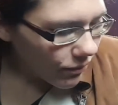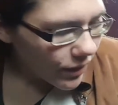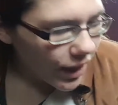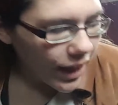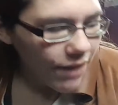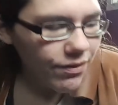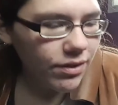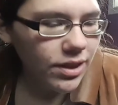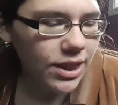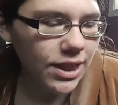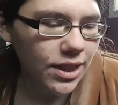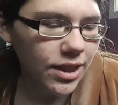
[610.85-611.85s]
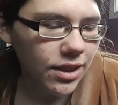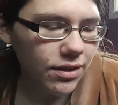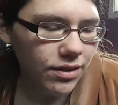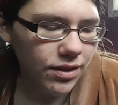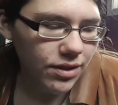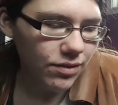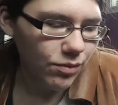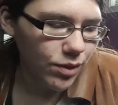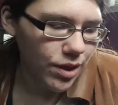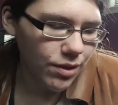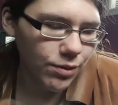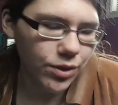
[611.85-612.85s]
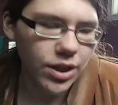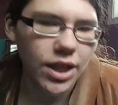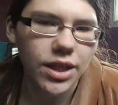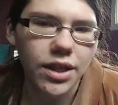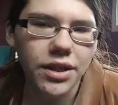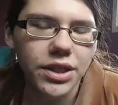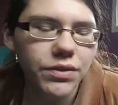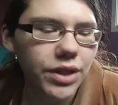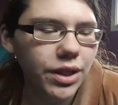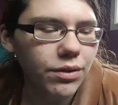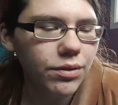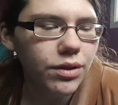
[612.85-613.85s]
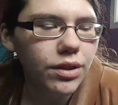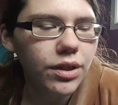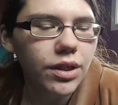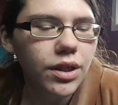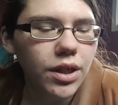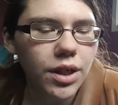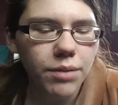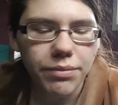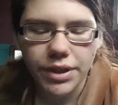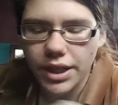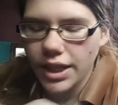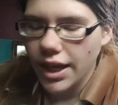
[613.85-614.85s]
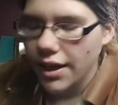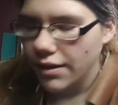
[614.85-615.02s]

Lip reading: I felt silly. Well, I'll do that in the next video. But yeah.